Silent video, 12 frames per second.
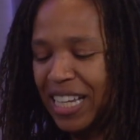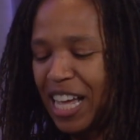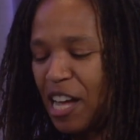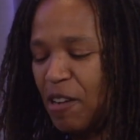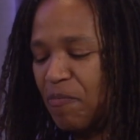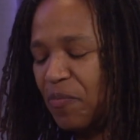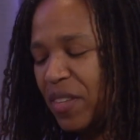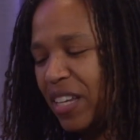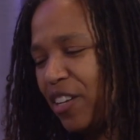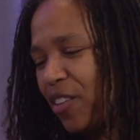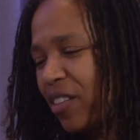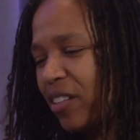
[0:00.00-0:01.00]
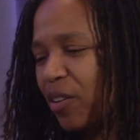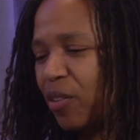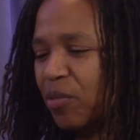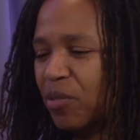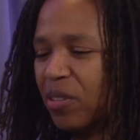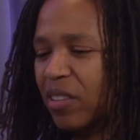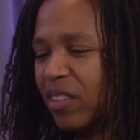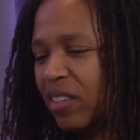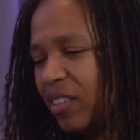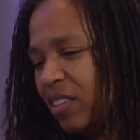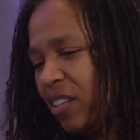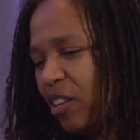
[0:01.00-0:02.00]
You know, they'll go through,
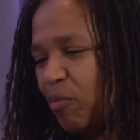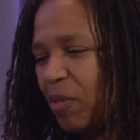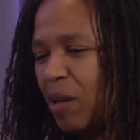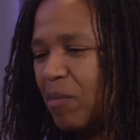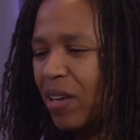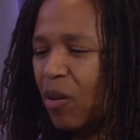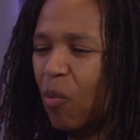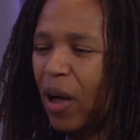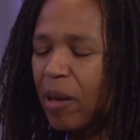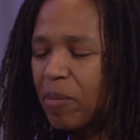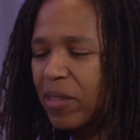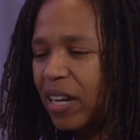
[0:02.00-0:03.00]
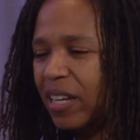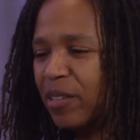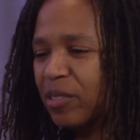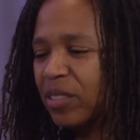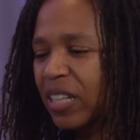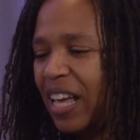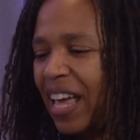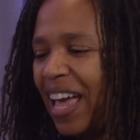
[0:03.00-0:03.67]
you know, maybe a wipe that I use.